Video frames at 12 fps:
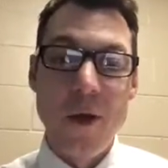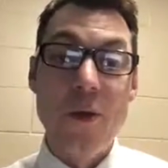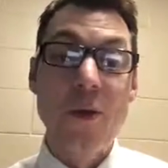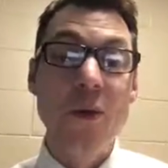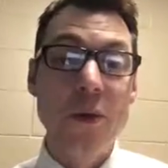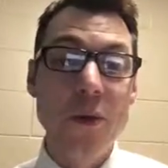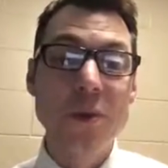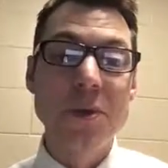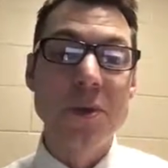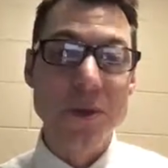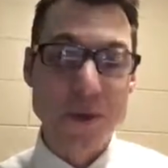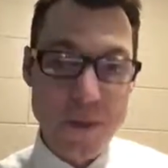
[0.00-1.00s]
Through whose
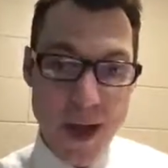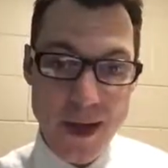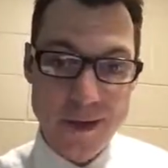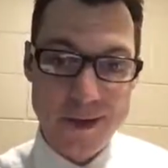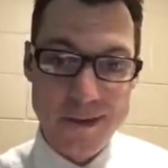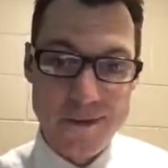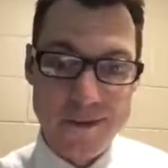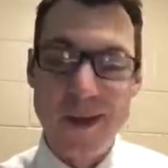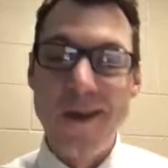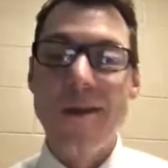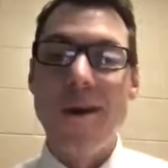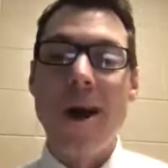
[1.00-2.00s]
perspective
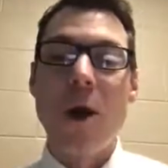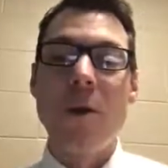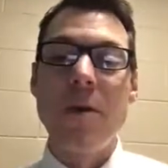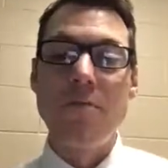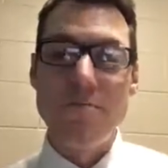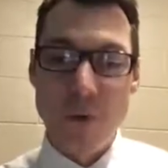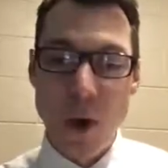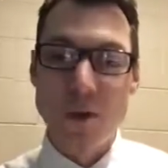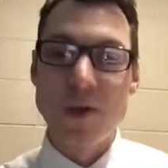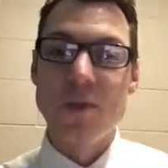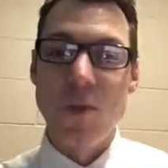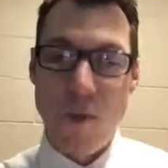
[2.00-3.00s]
are we
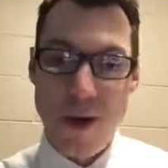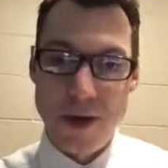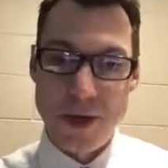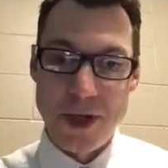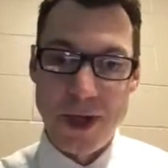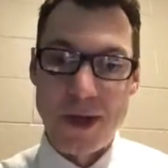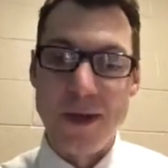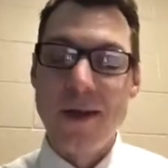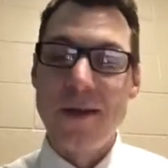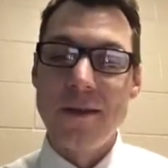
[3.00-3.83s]
most watching